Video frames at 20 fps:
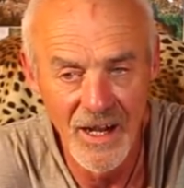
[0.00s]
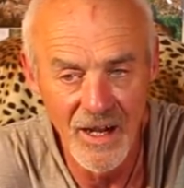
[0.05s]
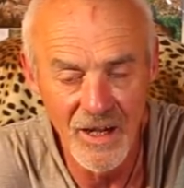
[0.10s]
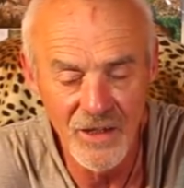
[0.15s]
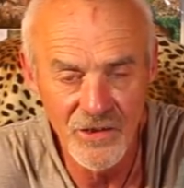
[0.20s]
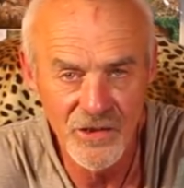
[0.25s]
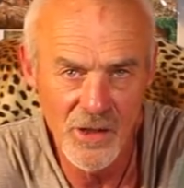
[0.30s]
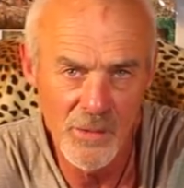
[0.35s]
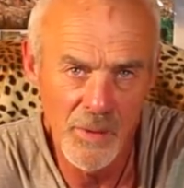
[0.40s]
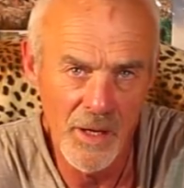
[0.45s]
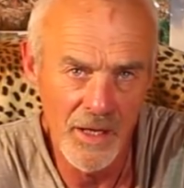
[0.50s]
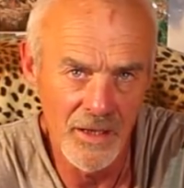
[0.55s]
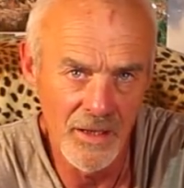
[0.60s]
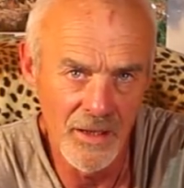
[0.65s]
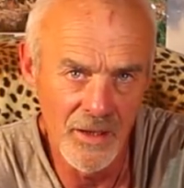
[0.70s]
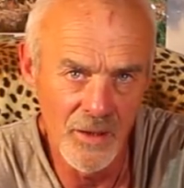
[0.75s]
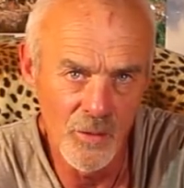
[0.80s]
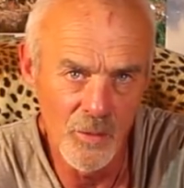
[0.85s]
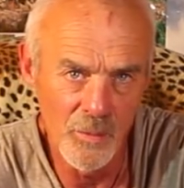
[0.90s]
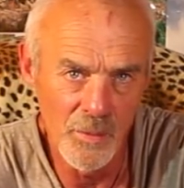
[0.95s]
I should have paid a
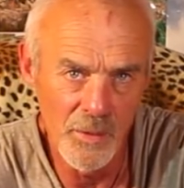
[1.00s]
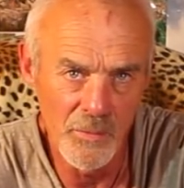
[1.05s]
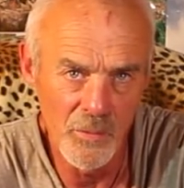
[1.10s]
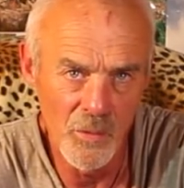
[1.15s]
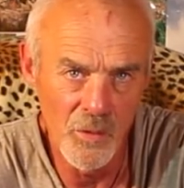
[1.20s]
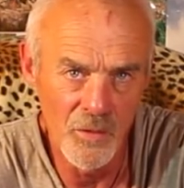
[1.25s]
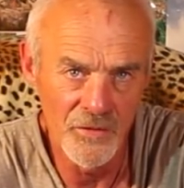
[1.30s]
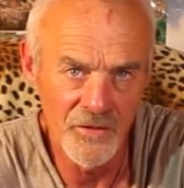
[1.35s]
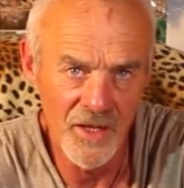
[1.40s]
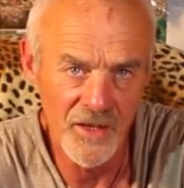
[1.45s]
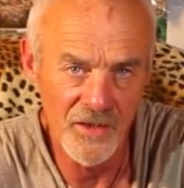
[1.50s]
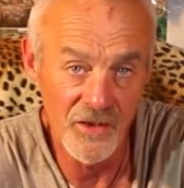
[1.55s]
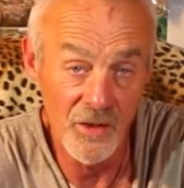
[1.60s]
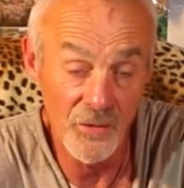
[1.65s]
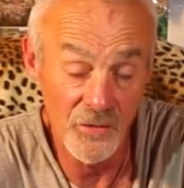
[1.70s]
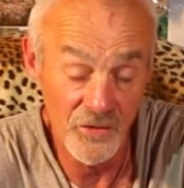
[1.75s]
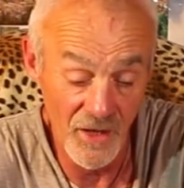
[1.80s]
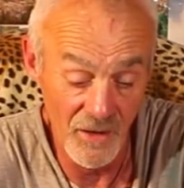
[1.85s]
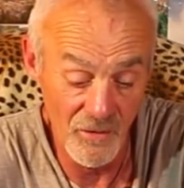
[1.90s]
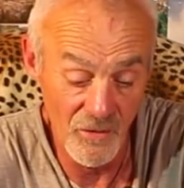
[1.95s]
little bit more attention. I
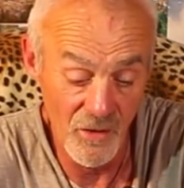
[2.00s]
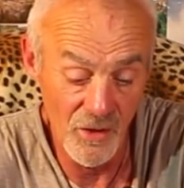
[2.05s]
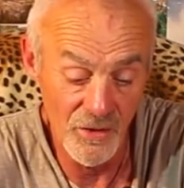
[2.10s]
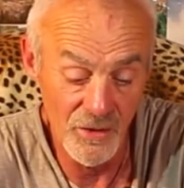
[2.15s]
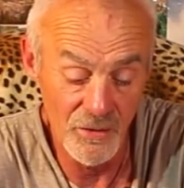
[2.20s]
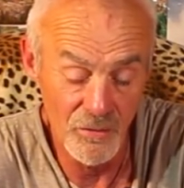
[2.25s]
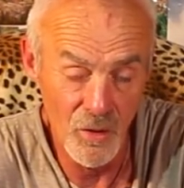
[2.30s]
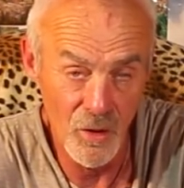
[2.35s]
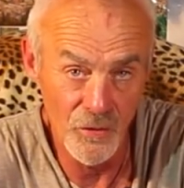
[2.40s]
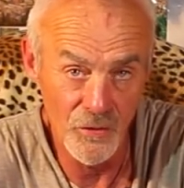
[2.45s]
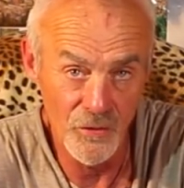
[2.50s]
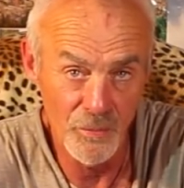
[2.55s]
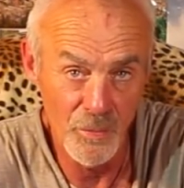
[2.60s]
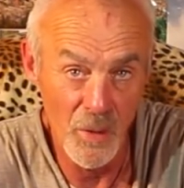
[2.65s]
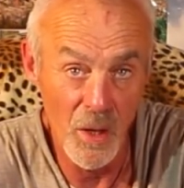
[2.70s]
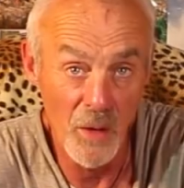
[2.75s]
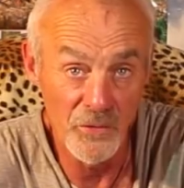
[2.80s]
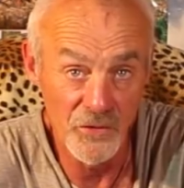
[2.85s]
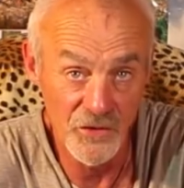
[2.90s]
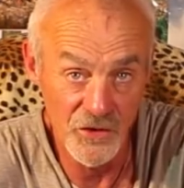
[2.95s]
was sat right on the rods,
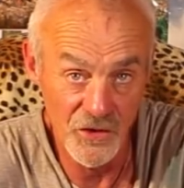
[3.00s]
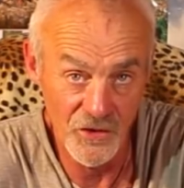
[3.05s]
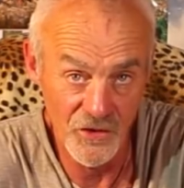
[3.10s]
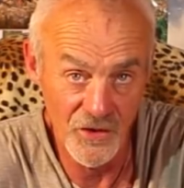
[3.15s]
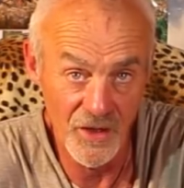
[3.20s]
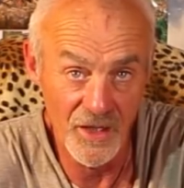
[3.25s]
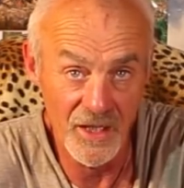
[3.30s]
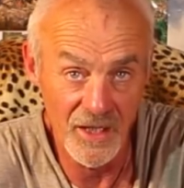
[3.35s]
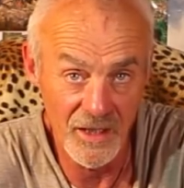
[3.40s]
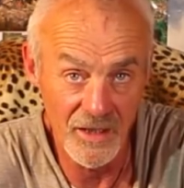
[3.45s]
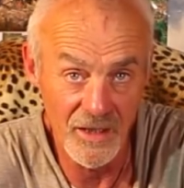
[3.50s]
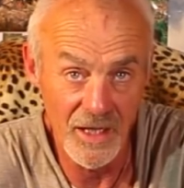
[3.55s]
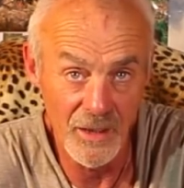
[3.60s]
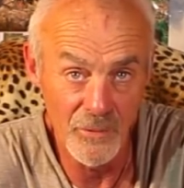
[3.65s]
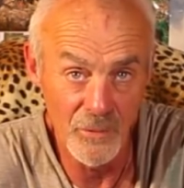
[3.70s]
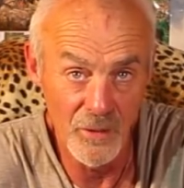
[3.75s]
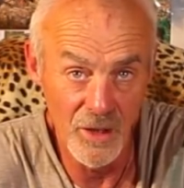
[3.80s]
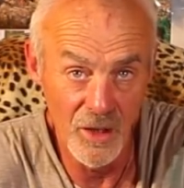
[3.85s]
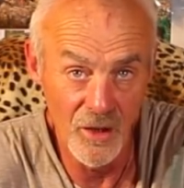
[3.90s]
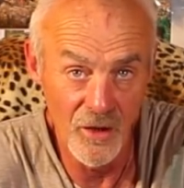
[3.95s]
but I was just thinking they
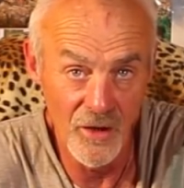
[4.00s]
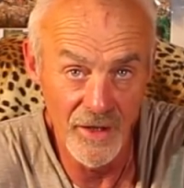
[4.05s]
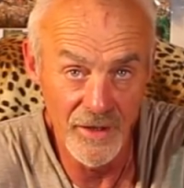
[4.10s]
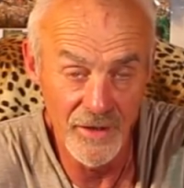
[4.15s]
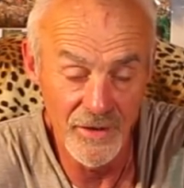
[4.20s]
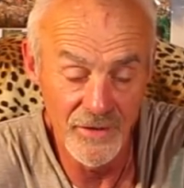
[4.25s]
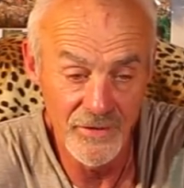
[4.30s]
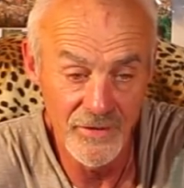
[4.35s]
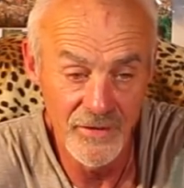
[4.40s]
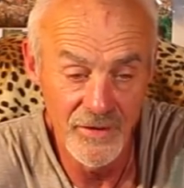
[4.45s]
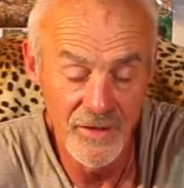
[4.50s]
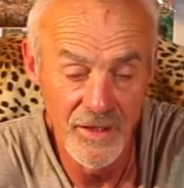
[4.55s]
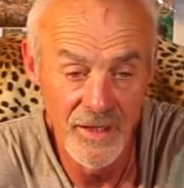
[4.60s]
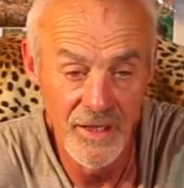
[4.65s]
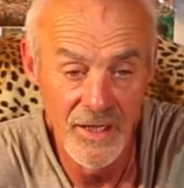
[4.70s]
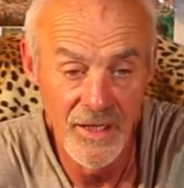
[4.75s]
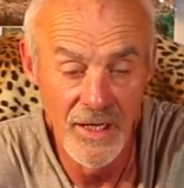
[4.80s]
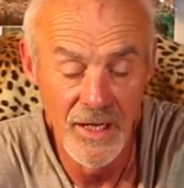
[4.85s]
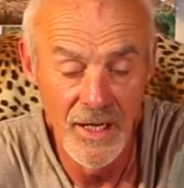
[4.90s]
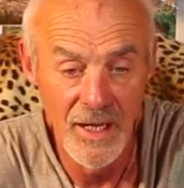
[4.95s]
were liners.
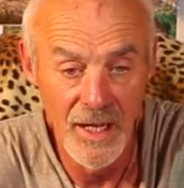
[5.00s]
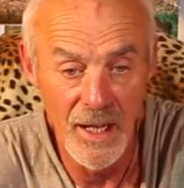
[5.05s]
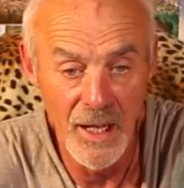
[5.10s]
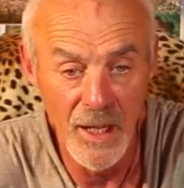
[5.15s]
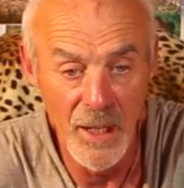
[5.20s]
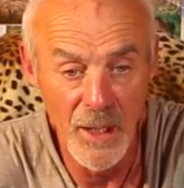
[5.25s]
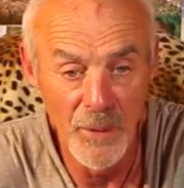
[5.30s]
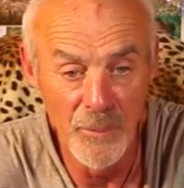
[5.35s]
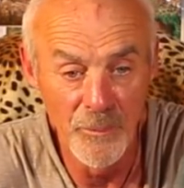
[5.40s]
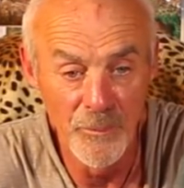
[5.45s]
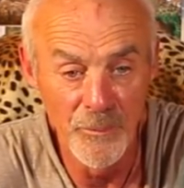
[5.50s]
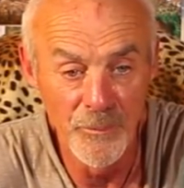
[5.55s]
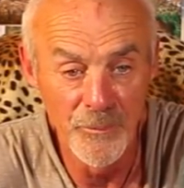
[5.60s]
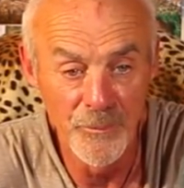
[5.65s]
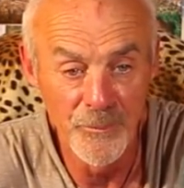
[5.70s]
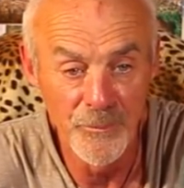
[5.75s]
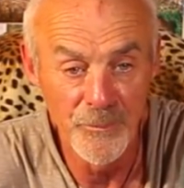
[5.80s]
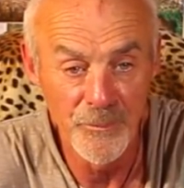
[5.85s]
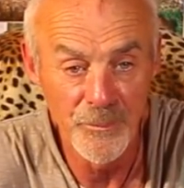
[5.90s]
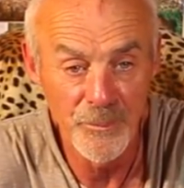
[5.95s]

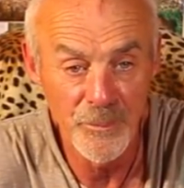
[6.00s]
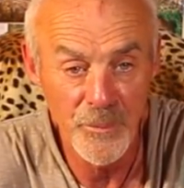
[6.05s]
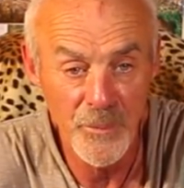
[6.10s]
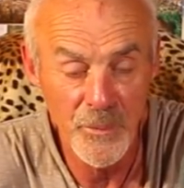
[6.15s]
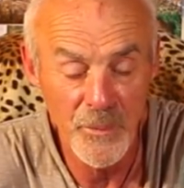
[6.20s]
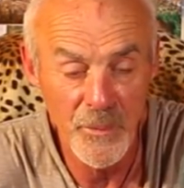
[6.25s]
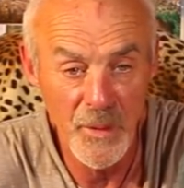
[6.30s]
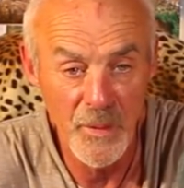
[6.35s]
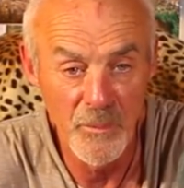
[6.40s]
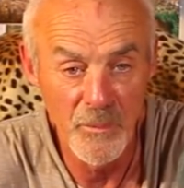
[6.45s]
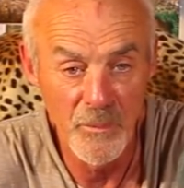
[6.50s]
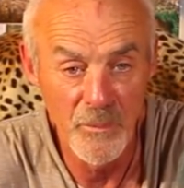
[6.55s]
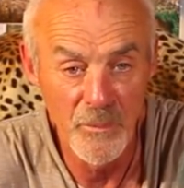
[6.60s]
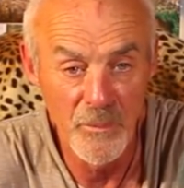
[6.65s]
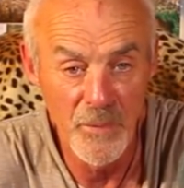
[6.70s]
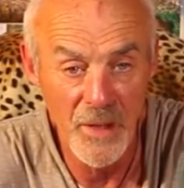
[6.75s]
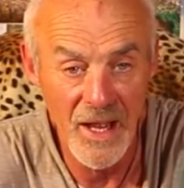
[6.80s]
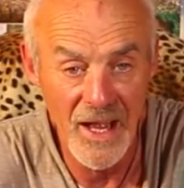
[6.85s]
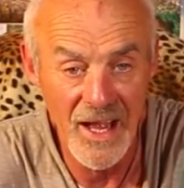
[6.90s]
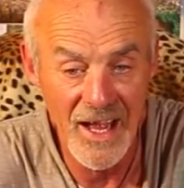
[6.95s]

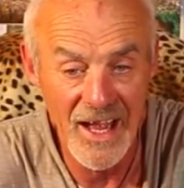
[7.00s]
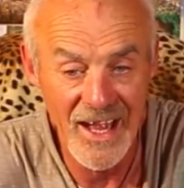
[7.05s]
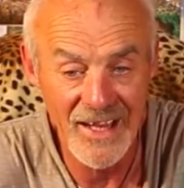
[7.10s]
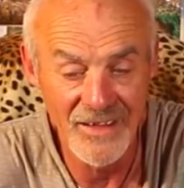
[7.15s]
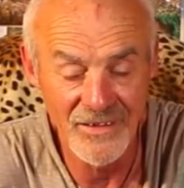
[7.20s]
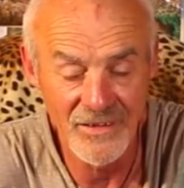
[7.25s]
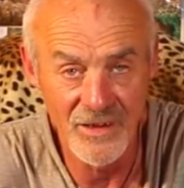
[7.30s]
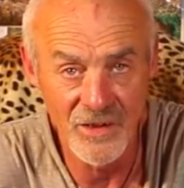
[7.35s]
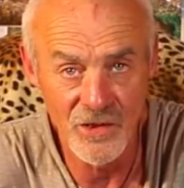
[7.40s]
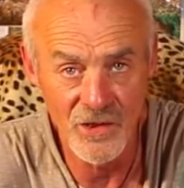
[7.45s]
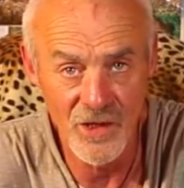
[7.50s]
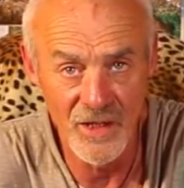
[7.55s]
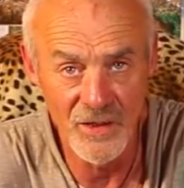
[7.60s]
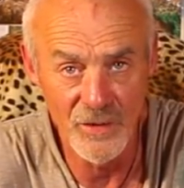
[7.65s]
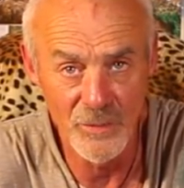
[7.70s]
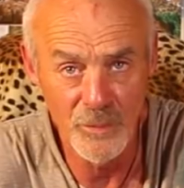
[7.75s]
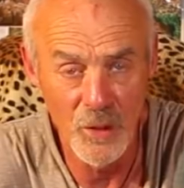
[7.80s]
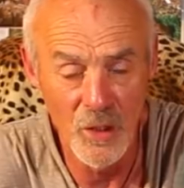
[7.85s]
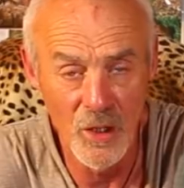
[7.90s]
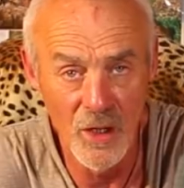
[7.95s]
But as it
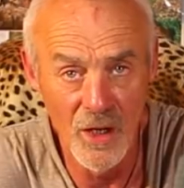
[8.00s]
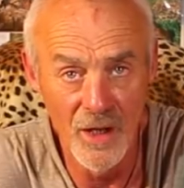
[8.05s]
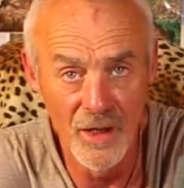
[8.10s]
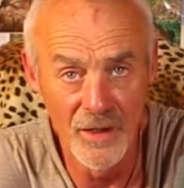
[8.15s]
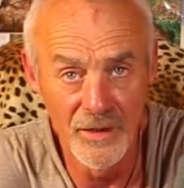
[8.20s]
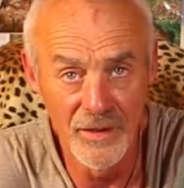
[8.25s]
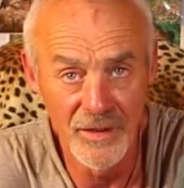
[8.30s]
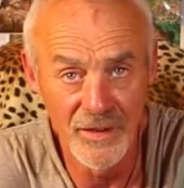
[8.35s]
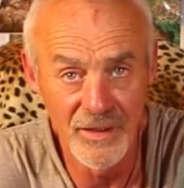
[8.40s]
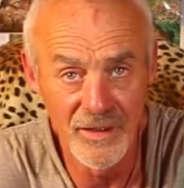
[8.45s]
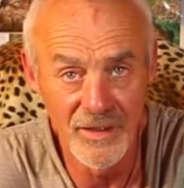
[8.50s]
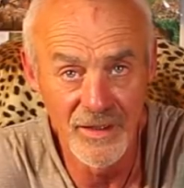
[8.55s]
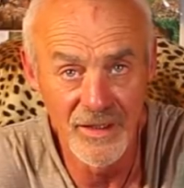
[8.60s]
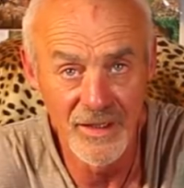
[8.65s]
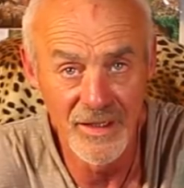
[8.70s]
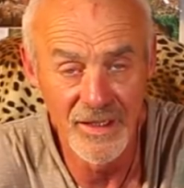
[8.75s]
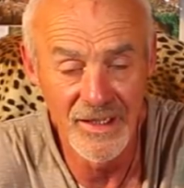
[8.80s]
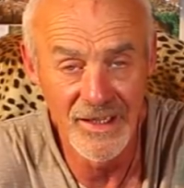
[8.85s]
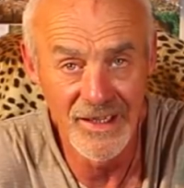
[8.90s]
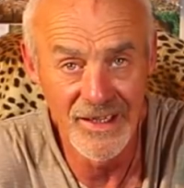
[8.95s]
transpired,
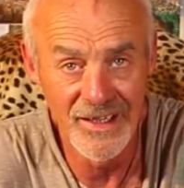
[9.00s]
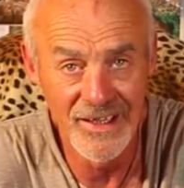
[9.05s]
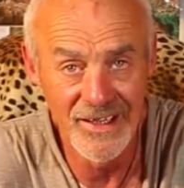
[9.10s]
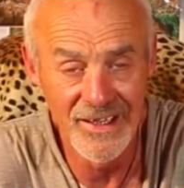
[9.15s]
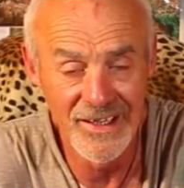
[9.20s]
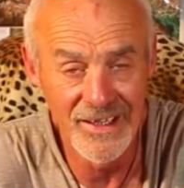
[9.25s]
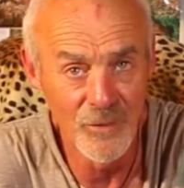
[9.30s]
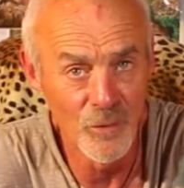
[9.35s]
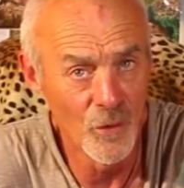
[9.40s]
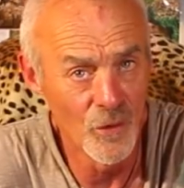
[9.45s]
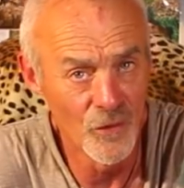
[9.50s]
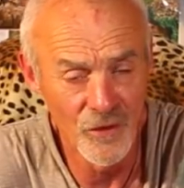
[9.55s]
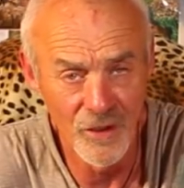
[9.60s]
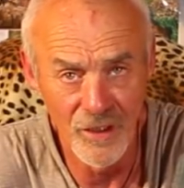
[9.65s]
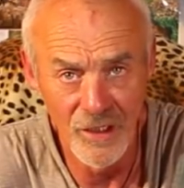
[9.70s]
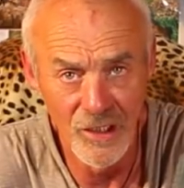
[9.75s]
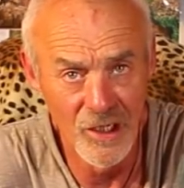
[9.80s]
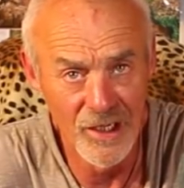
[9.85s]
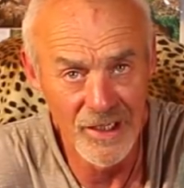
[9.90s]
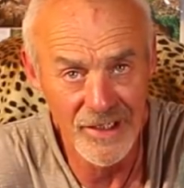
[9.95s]
it
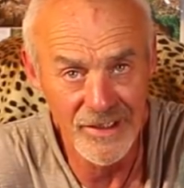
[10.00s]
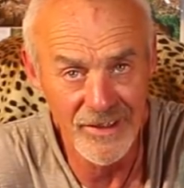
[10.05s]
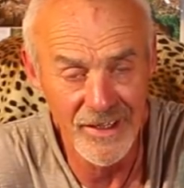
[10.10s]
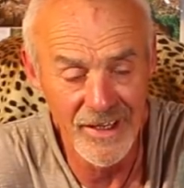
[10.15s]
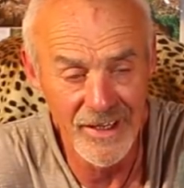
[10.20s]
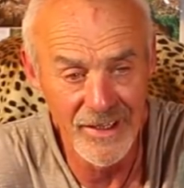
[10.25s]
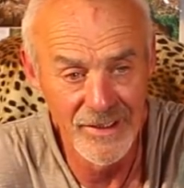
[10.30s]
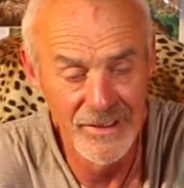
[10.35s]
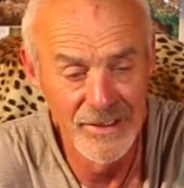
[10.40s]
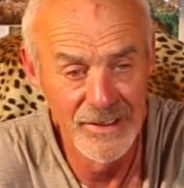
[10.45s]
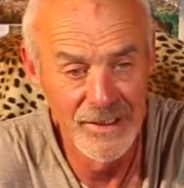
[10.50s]
wasn't like that.